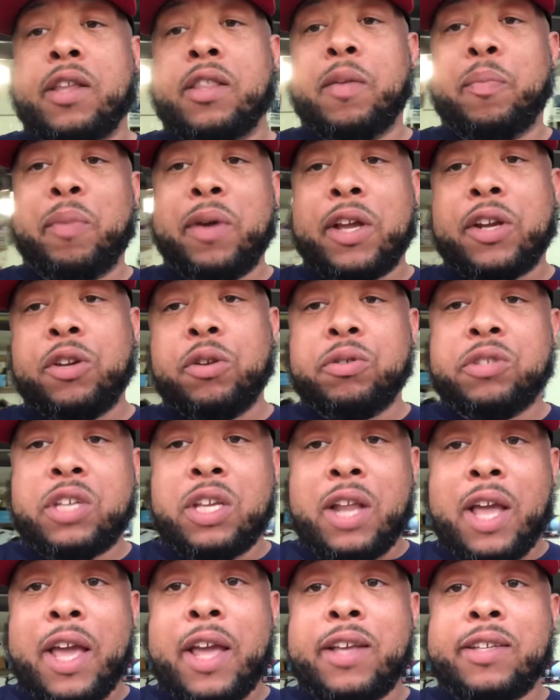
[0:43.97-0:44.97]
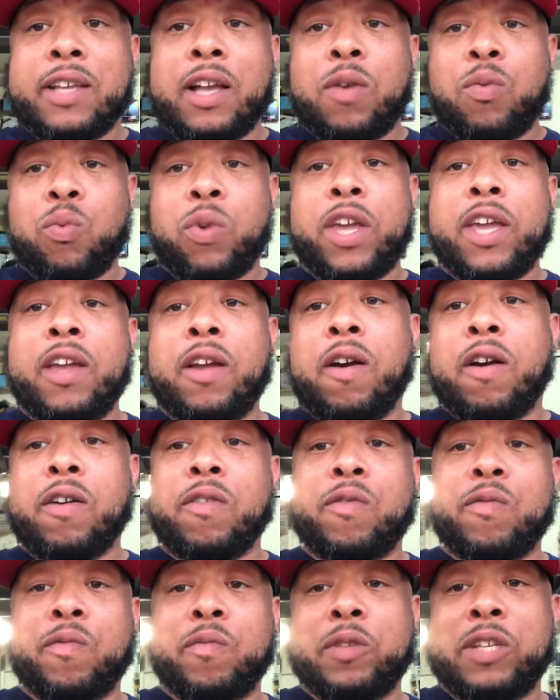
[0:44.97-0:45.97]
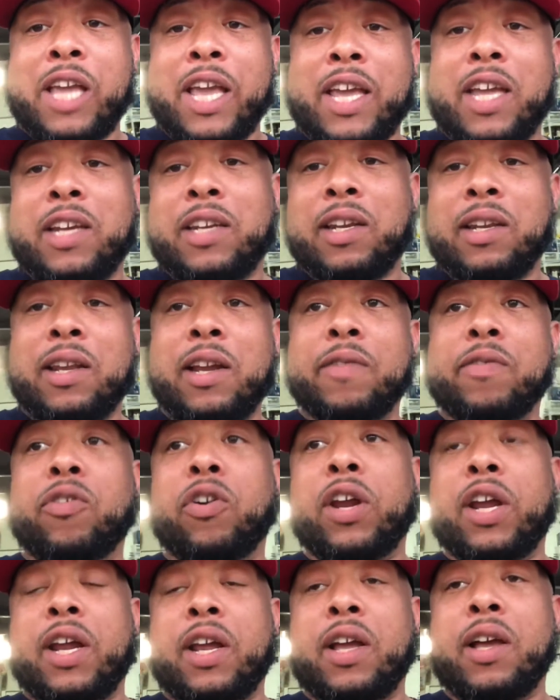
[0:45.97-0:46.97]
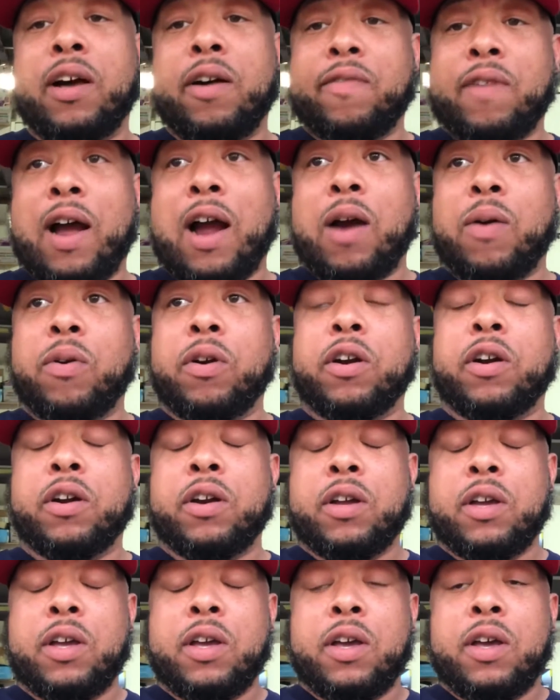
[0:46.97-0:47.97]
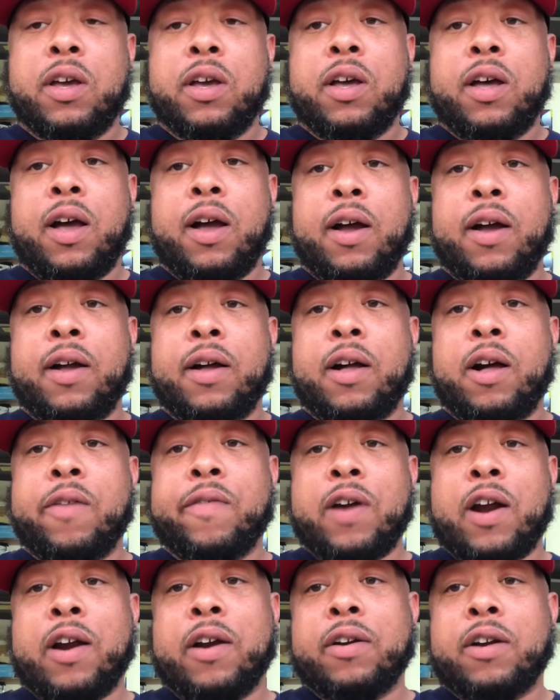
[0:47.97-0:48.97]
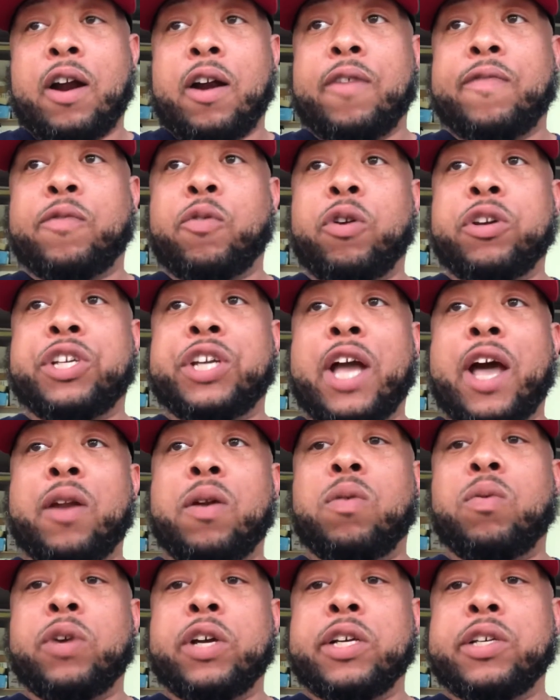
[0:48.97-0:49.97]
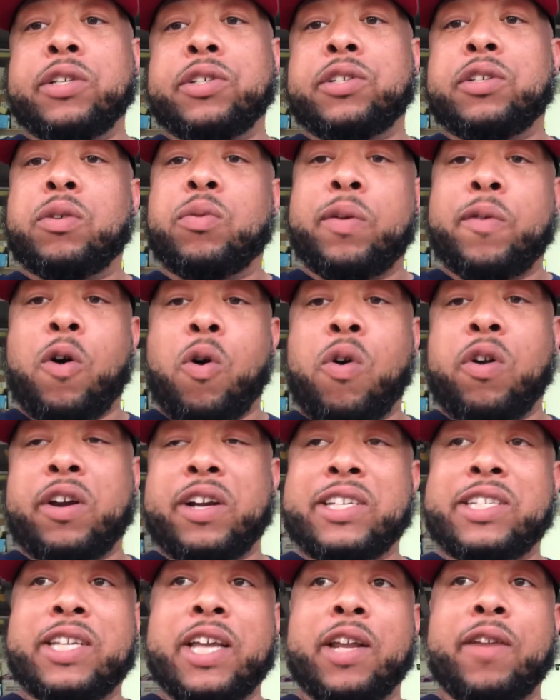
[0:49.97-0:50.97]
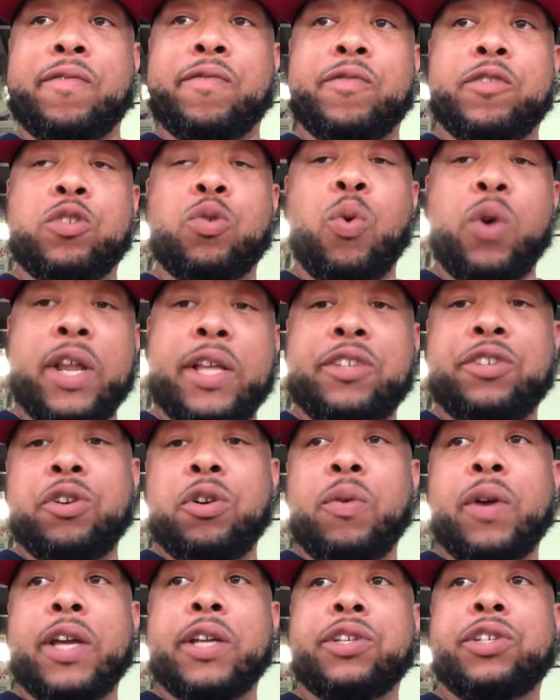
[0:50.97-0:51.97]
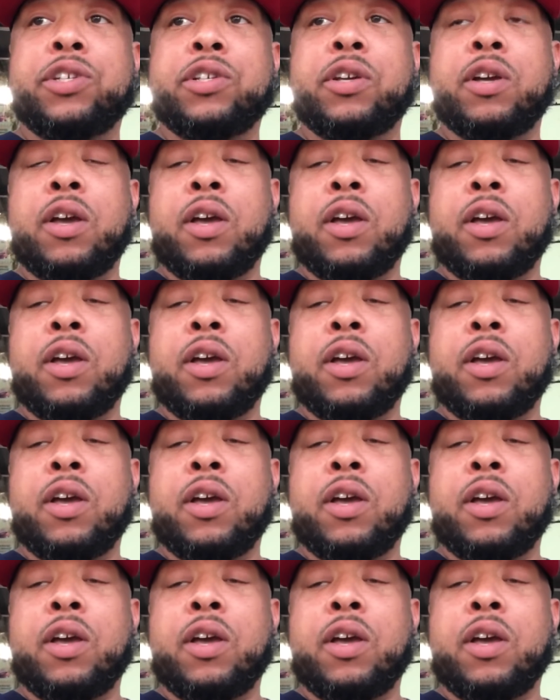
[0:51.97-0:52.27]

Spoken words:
The big news today is that we are taking delivery of our Forgiato wheels. We ordered a set of 22-inch